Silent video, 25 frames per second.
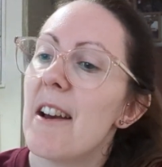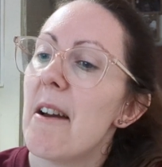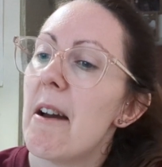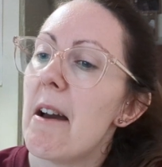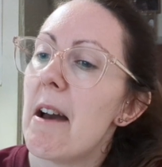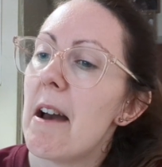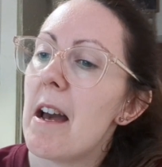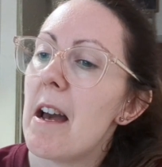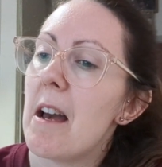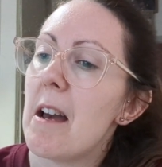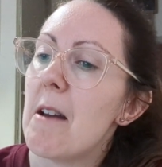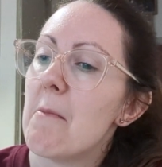
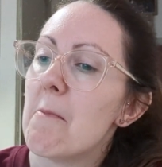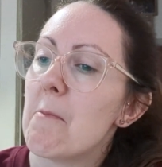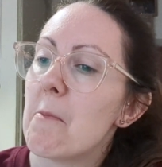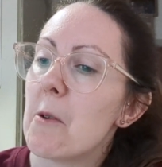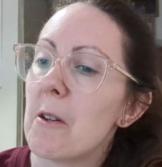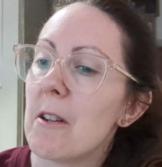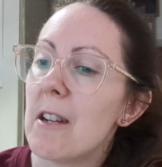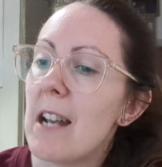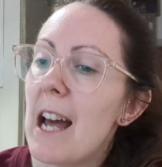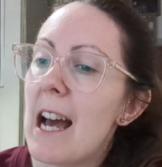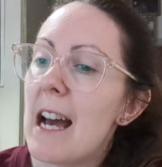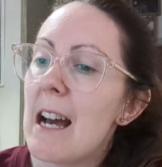
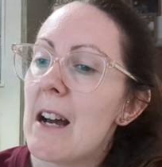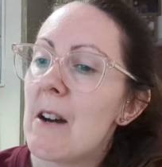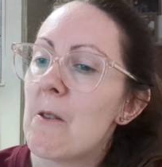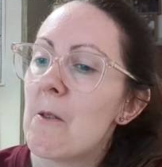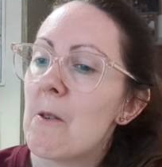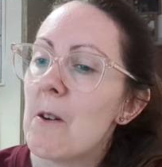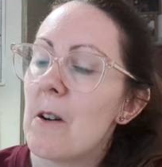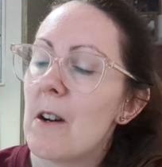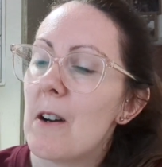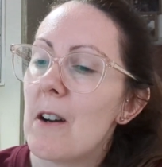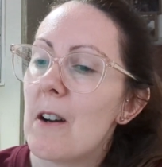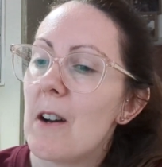But
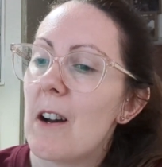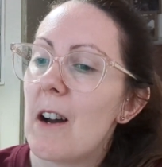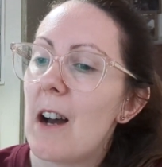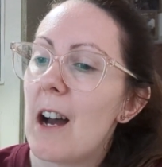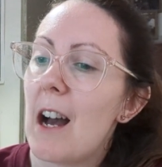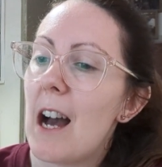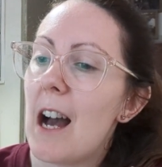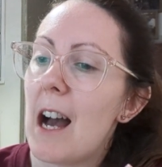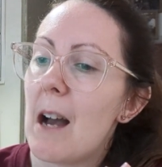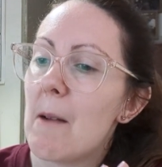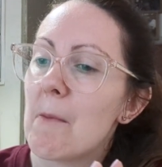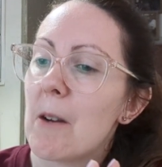now
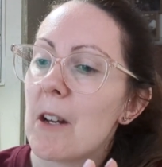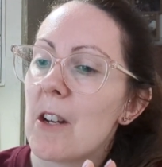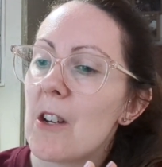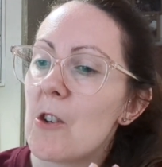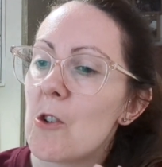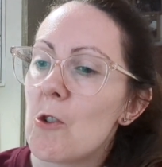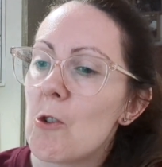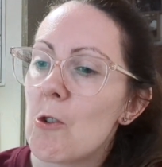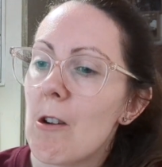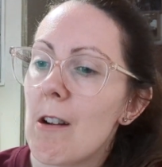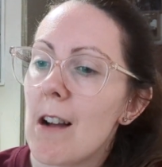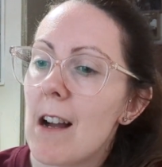I'm going to
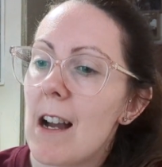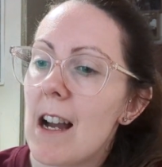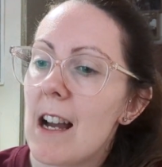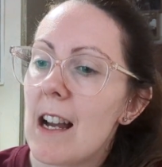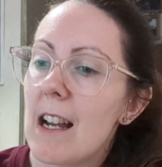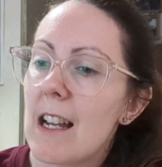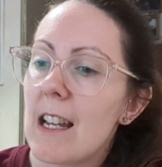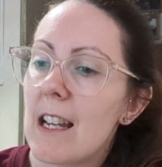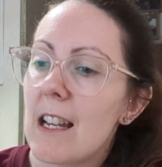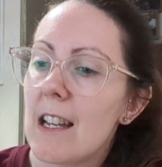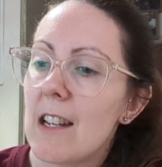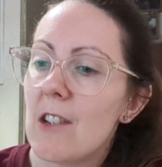
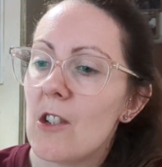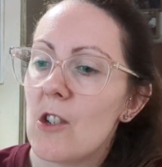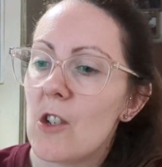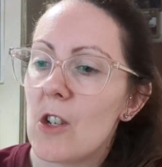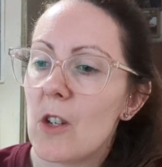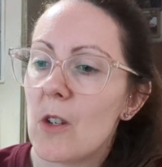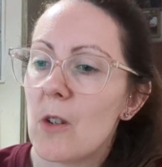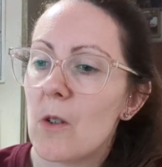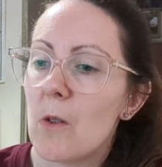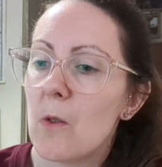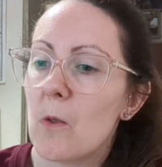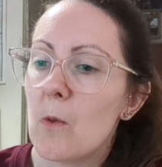try and
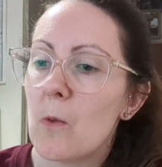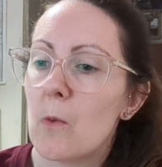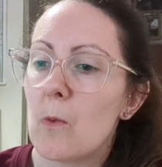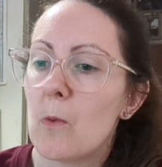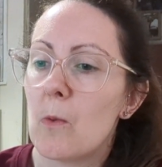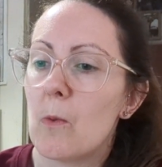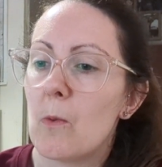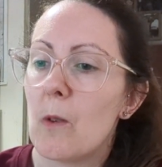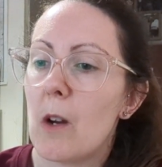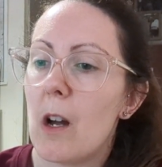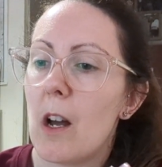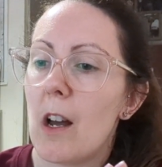do
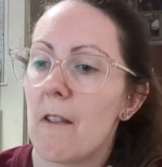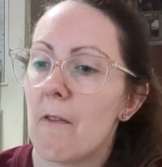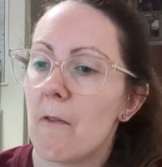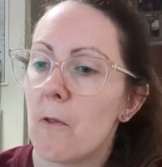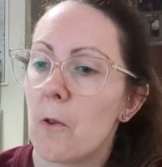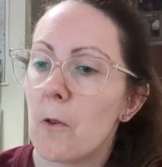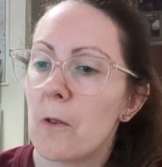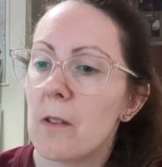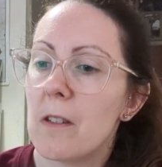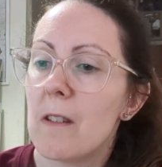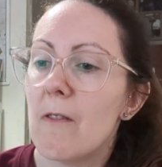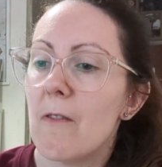a
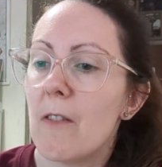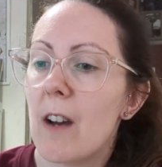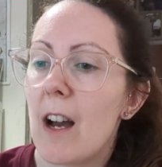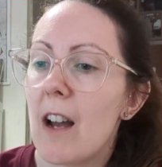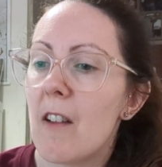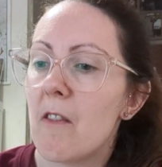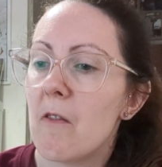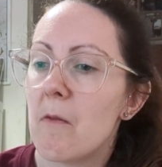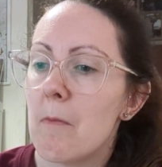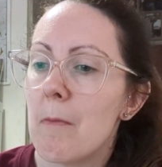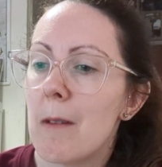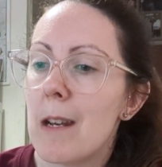
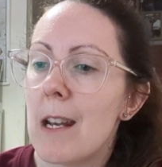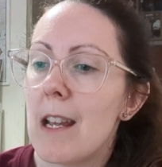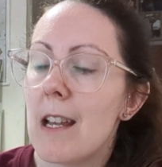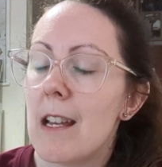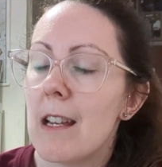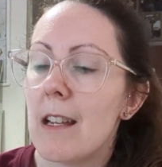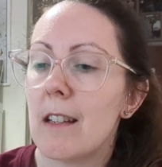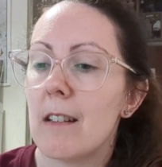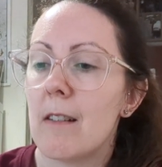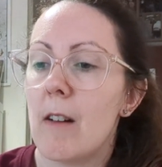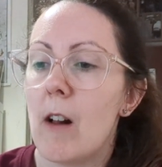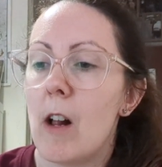45-minute